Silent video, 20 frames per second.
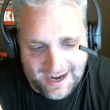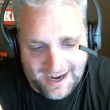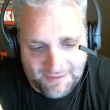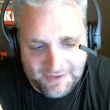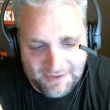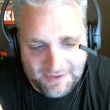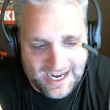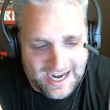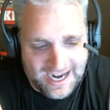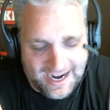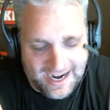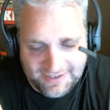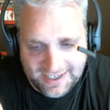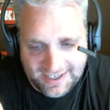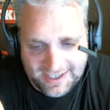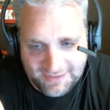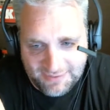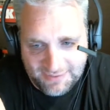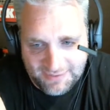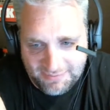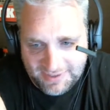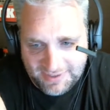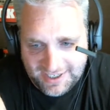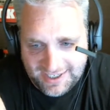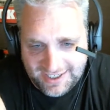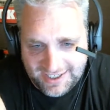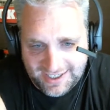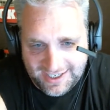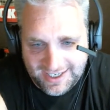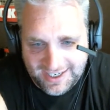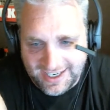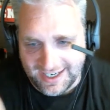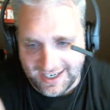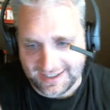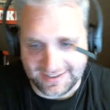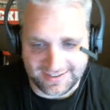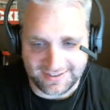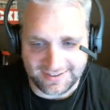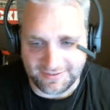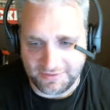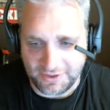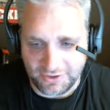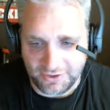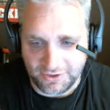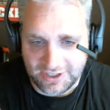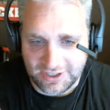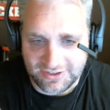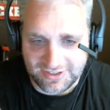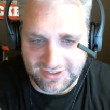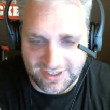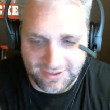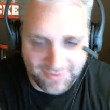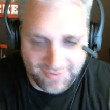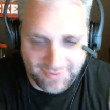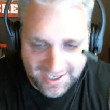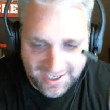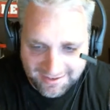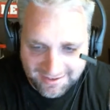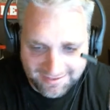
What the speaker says: going to have to get a puppy in the next few years anyway.